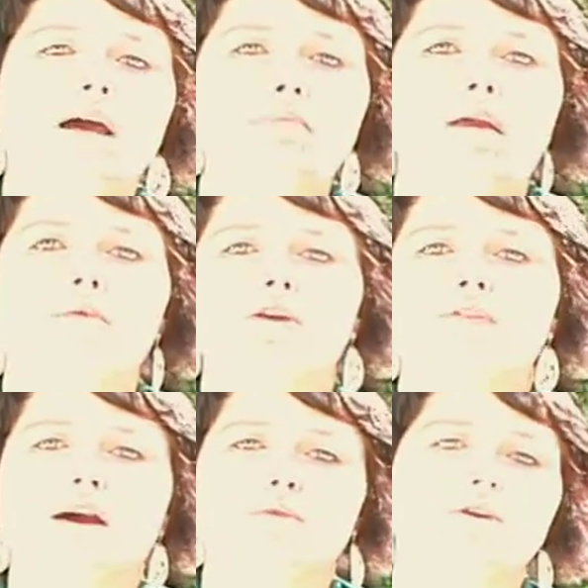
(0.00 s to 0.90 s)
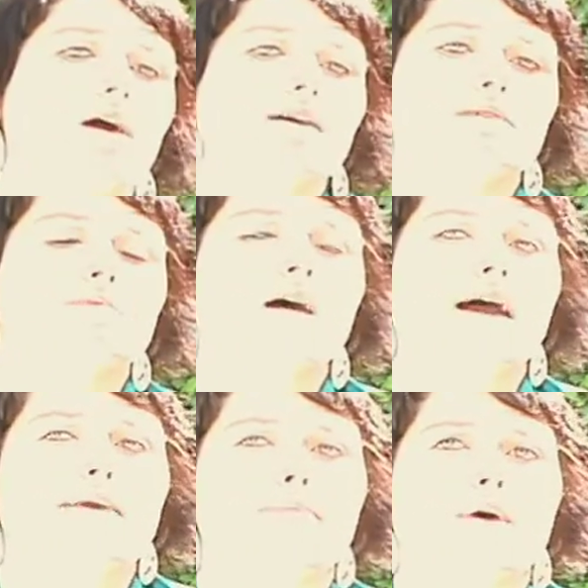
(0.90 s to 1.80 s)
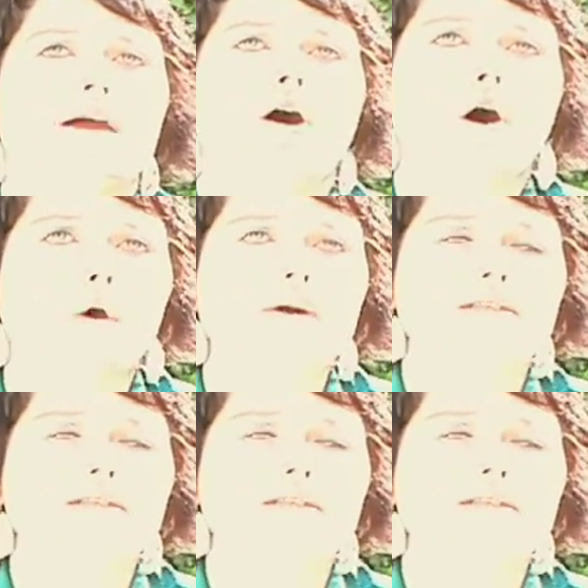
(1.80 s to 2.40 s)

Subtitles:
And maybe you've had a really awesome time, but always